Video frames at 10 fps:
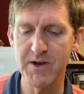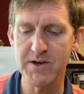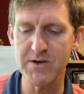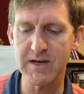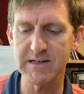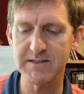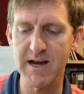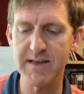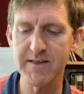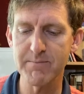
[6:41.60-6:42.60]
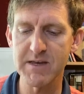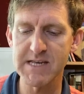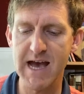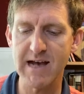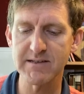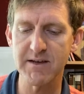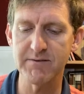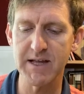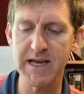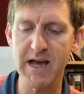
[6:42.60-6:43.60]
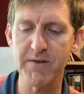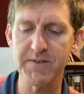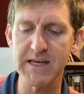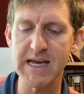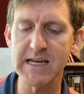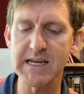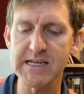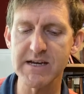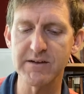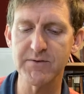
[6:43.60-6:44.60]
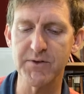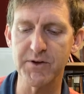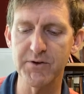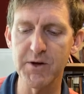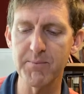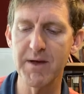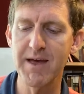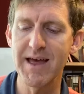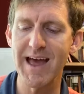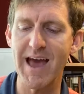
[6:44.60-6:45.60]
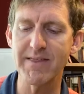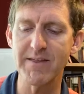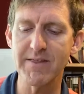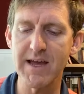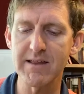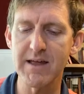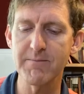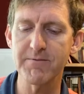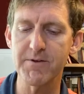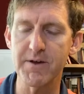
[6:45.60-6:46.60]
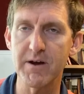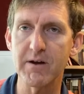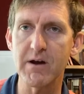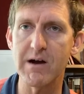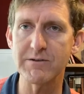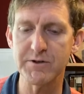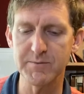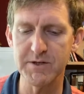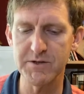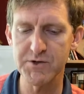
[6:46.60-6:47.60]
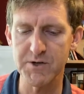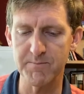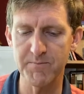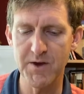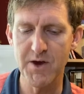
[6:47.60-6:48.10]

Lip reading: You can assign them the task of laying out the key details for the group and then thank them for their contribution.